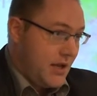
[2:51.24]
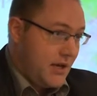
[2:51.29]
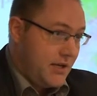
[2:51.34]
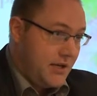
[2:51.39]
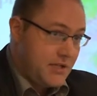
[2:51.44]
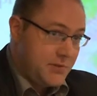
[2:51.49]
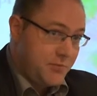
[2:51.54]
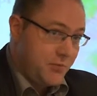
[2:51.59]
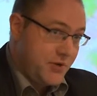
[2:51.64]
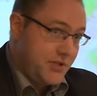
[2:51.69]
In
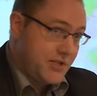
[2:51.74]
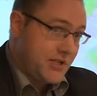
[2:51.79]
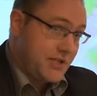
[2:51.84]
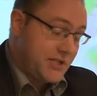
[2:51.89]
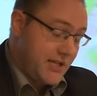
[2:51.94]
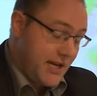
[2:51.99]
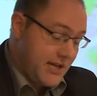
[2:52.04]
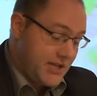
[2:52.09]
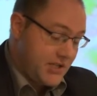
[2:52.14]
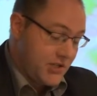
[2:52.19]
this
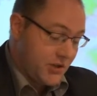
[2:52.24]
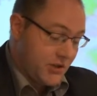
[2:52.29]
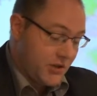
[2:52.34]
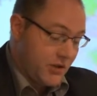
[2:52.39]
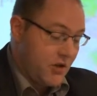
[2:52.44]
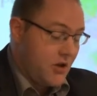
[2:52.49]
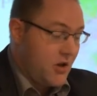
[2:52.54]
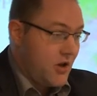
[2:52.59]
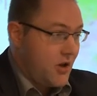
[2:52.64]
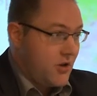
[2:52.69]
presentation,
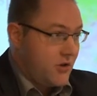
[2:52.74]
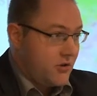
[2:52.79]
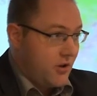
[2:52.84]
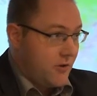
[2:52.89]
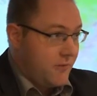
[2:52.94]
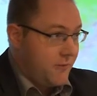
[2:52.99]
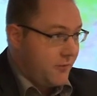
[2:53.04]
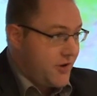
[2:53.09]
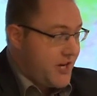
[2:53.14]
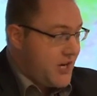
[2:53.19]

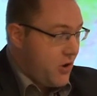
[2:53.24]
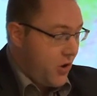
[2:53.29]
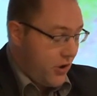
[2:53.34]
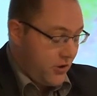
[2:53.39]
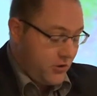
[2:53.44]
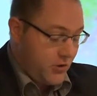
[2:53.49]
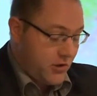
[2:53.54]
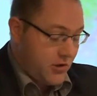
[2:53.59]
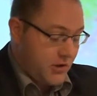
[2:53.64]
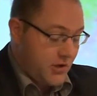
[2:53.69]
the
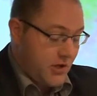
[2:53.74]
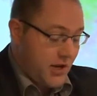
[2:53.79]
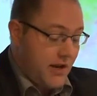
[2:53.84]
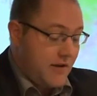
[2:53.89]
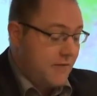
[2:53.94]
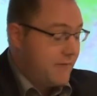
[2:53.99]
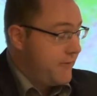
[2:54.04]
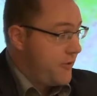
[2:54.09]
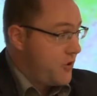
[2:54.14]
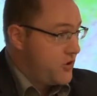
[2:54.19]

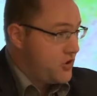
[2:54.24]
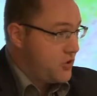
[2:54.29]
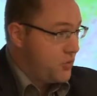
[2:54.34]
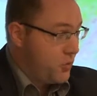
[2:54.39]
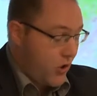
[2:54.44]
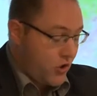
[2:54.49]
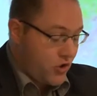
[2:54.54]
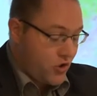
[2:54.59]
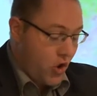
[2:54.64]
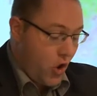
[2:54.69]

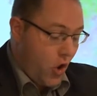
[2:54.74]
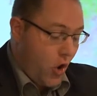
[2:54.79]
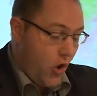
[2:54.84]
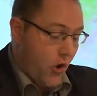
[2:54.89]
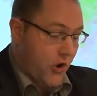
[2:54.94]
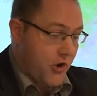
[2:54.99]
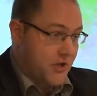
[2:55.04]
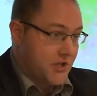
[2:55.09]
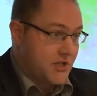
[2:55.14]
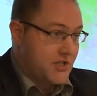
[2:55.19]
331
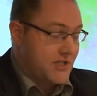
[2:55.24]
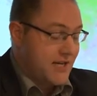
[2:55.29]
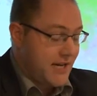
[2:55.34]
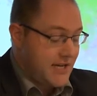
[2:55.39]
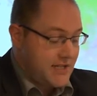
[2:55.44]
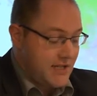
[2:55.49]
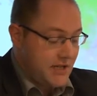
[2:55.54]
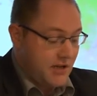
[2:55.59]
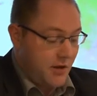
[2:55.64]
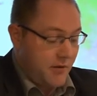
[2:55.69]
coins
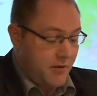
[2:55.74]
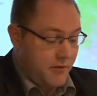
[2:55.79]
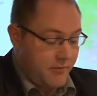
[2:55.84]
dating